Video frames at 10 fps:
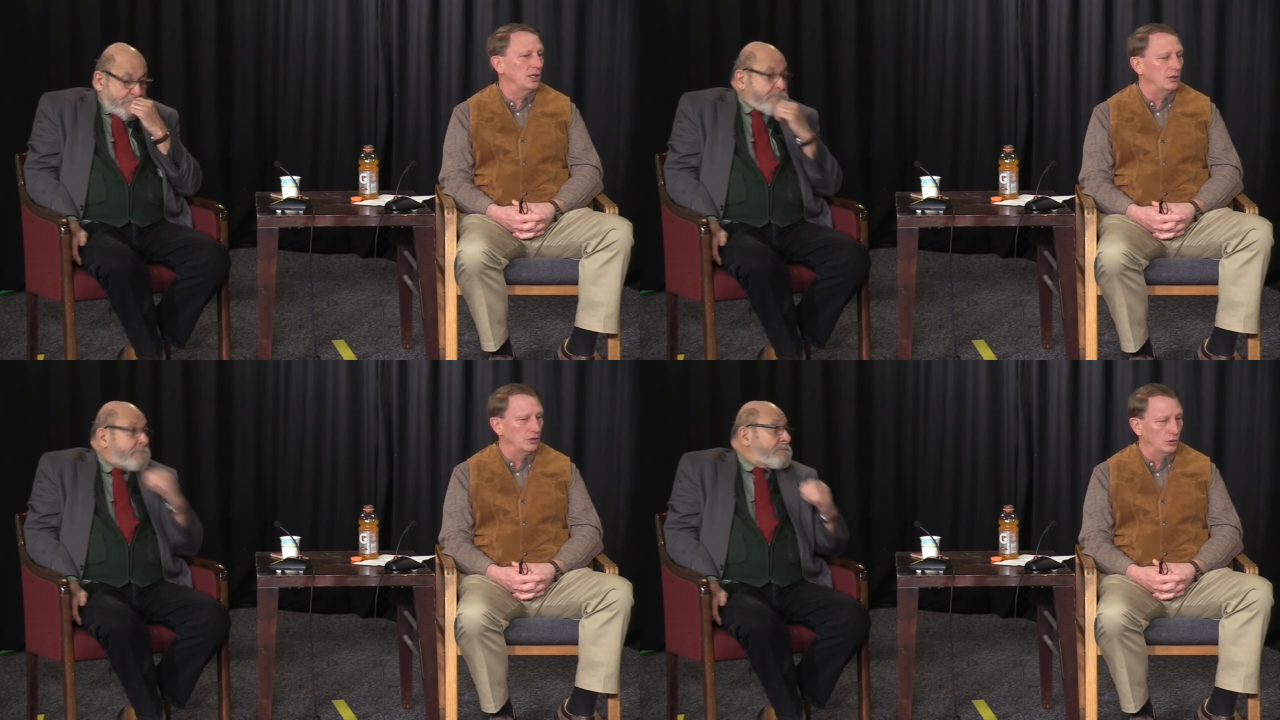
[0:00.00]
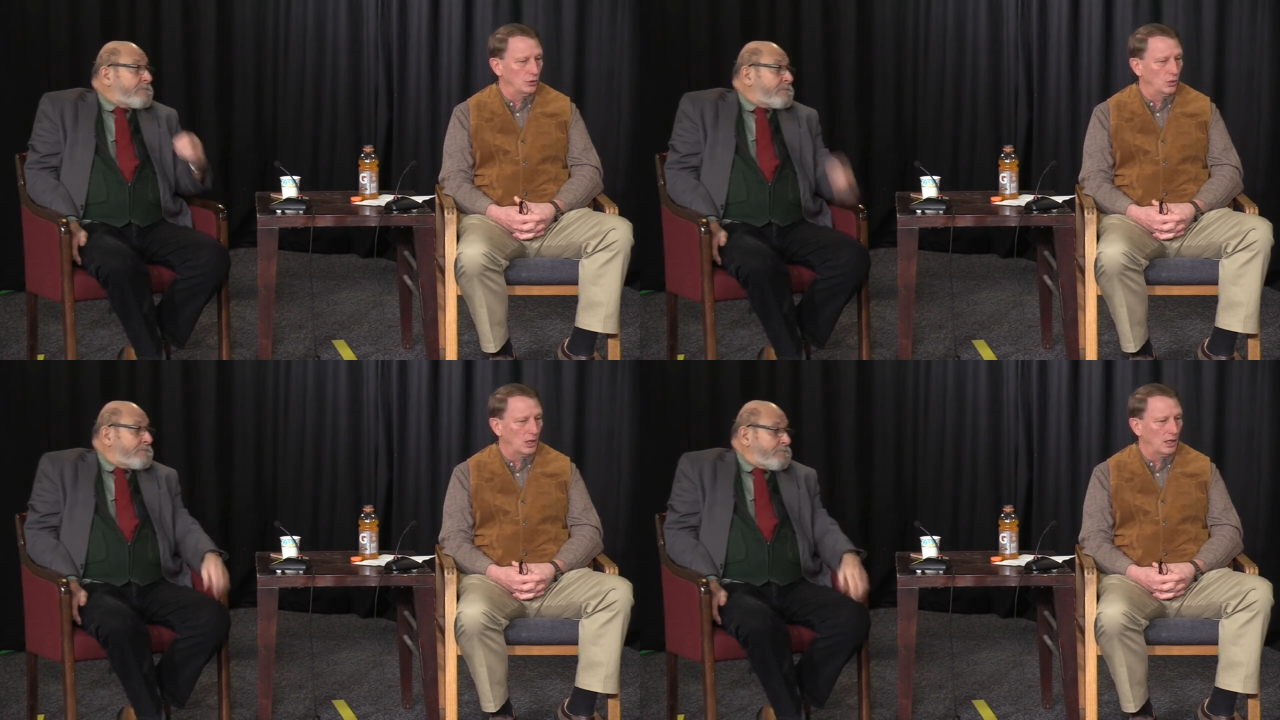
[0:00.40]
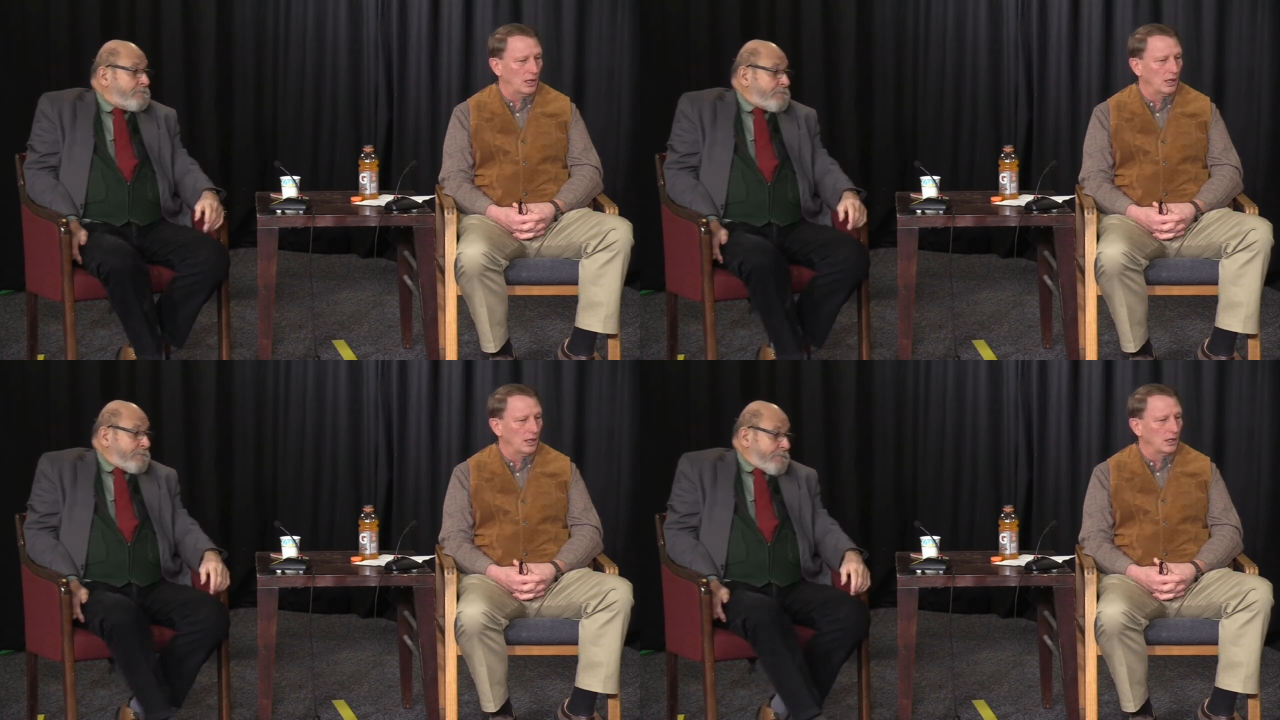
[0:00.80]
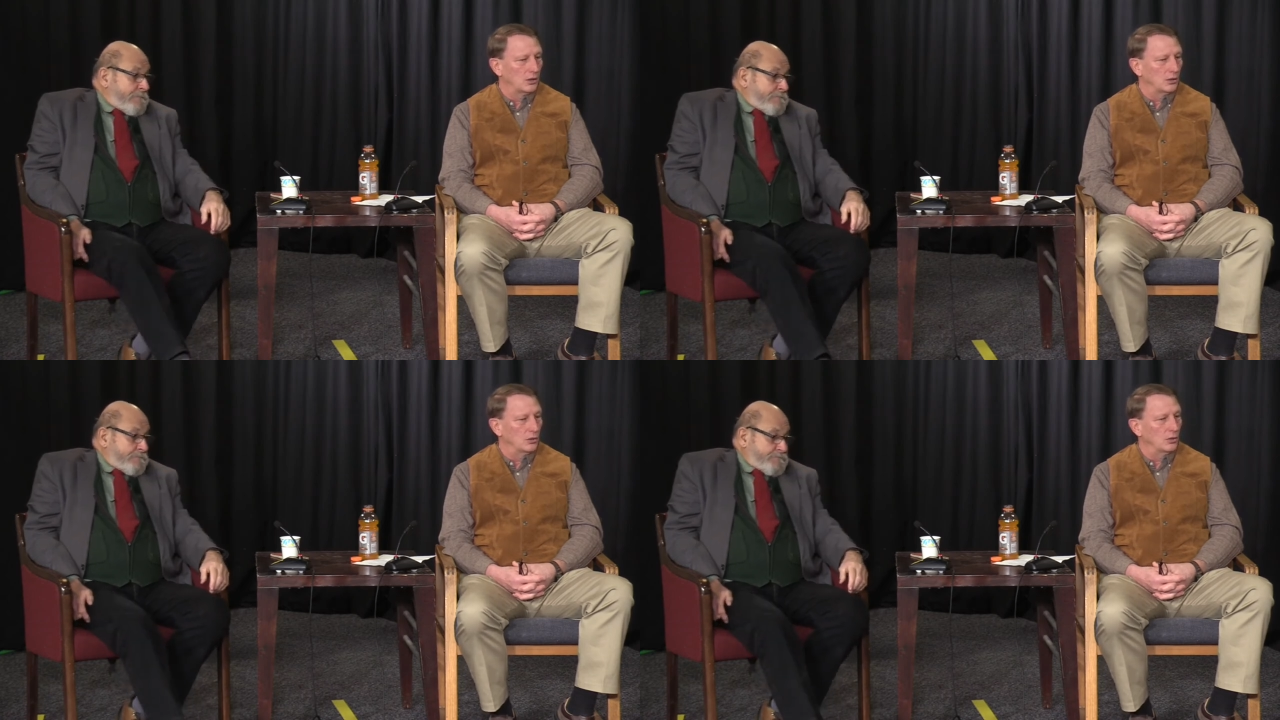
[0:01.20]
Speaker 1: to uh,
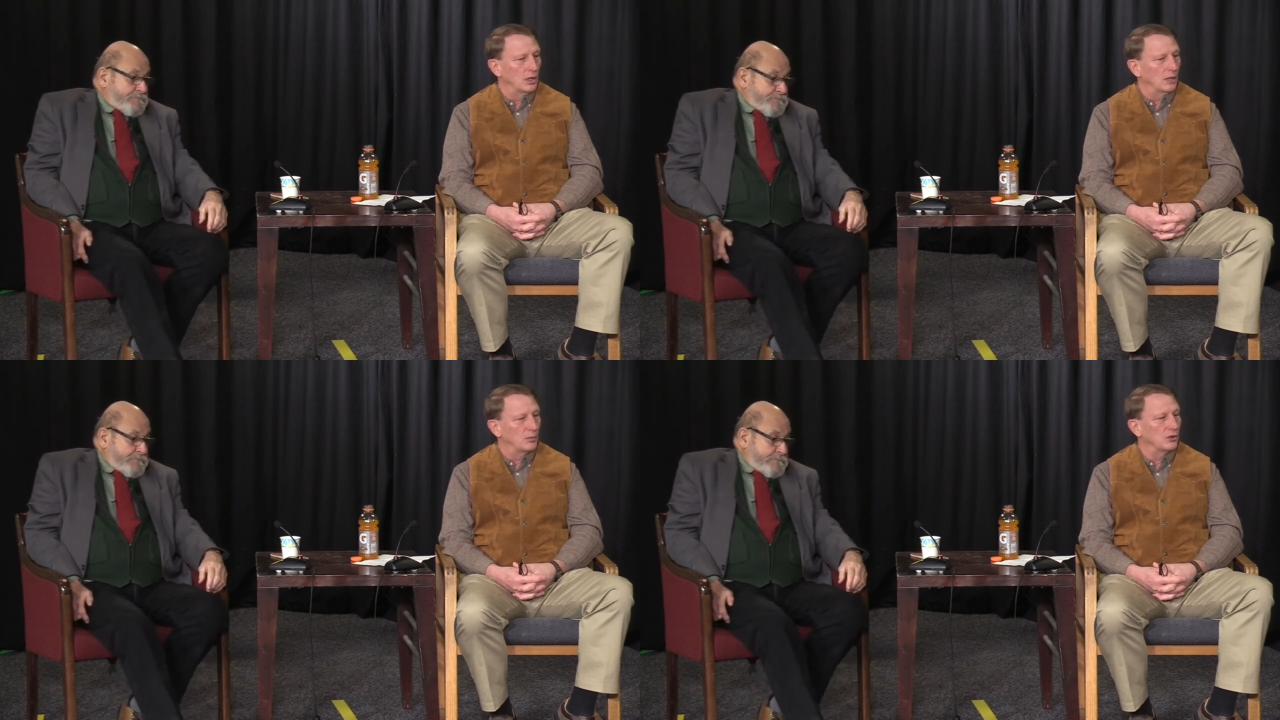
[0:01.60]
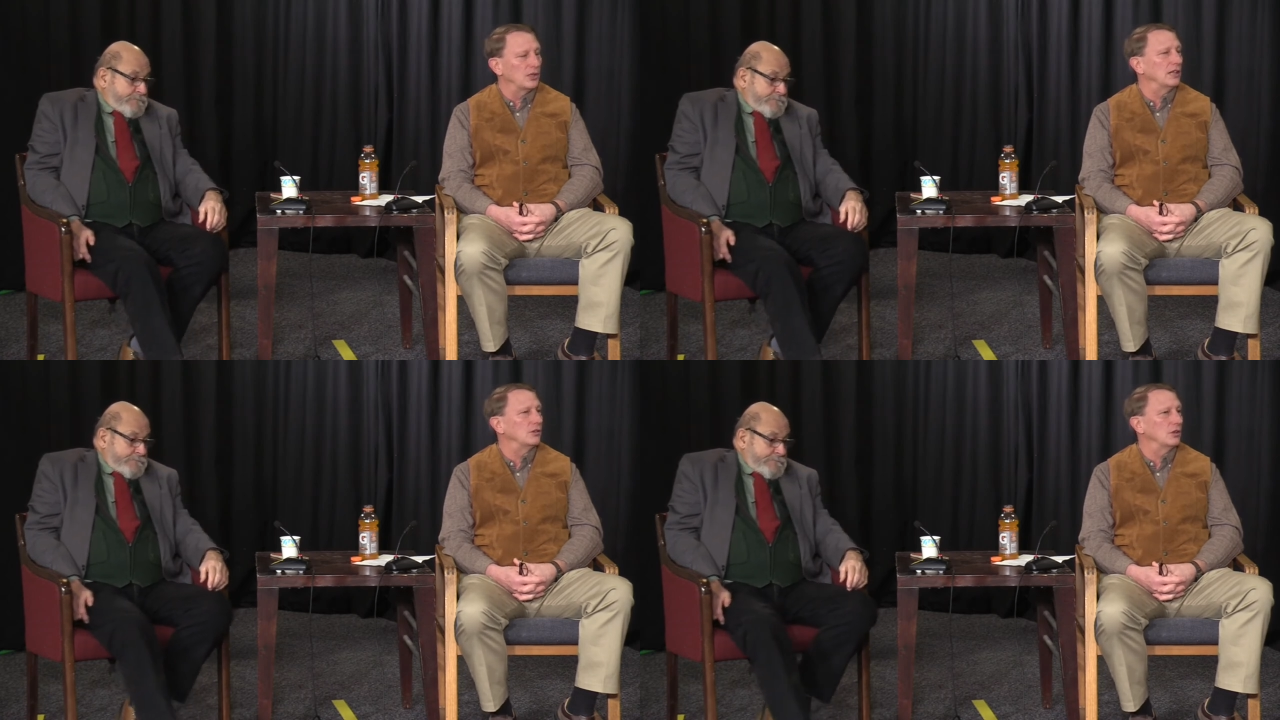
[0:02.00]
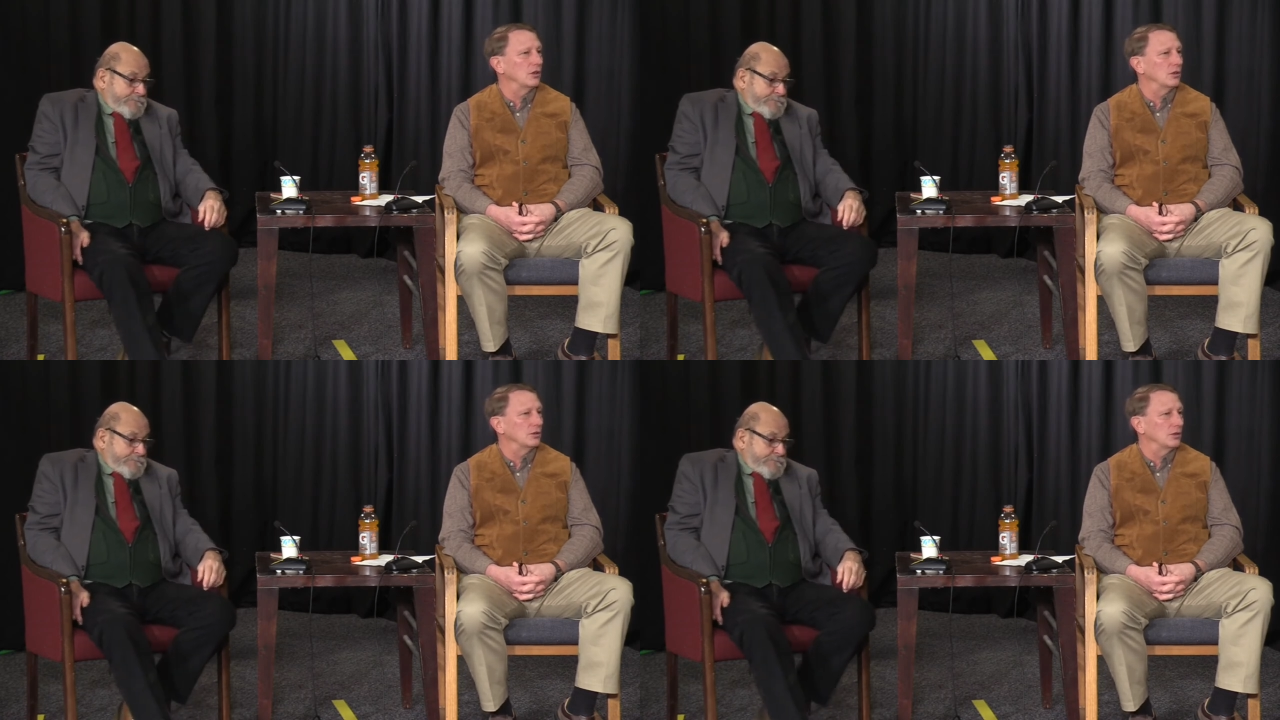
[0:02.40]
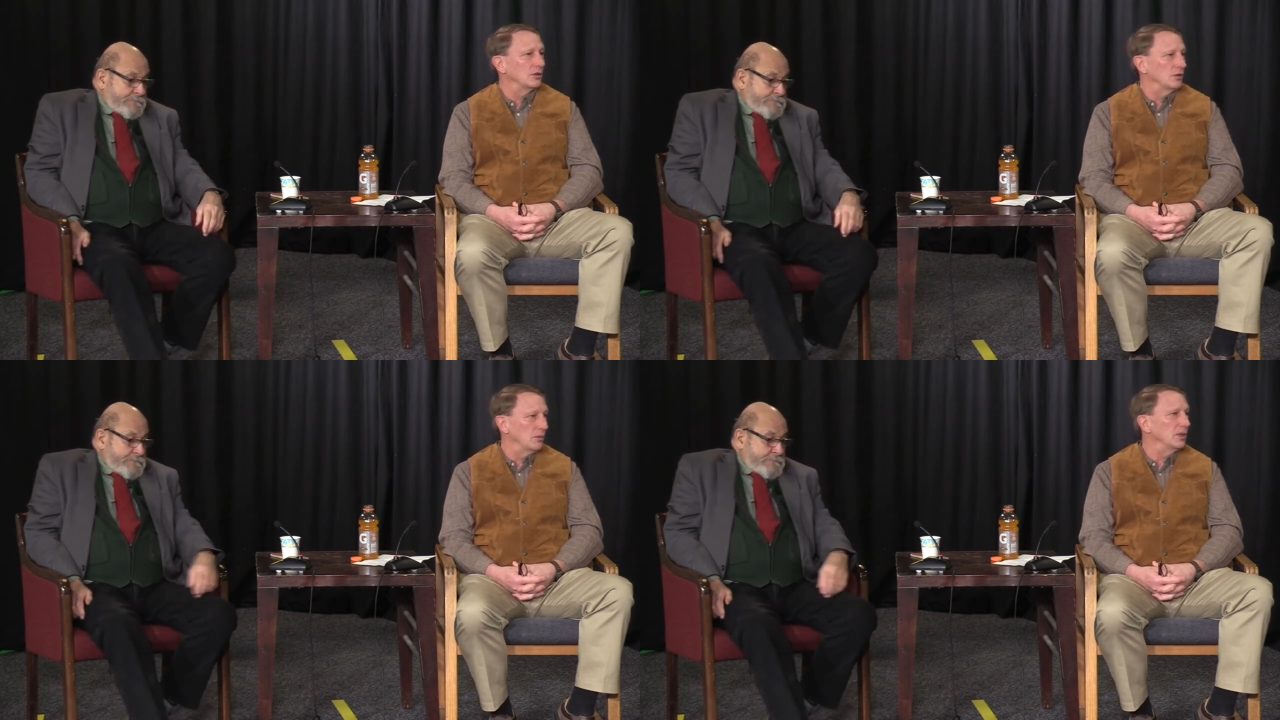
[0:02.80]
to present their, their, their
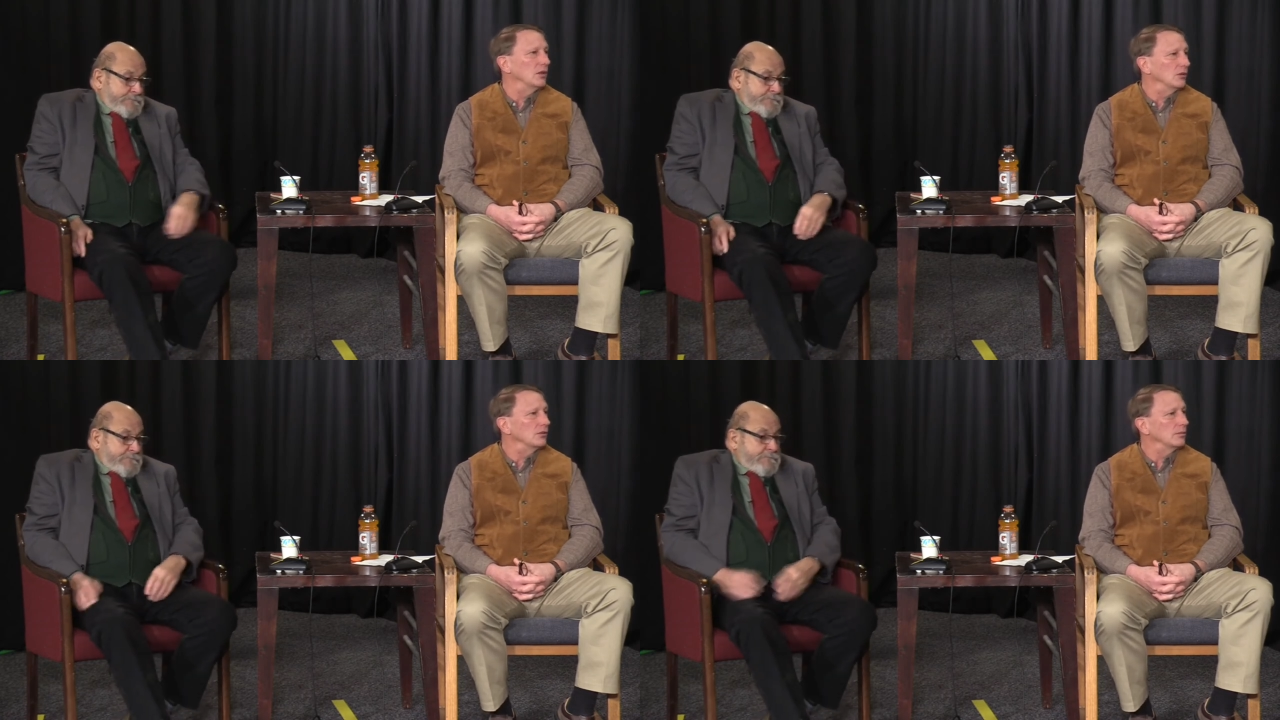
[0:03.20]
bills.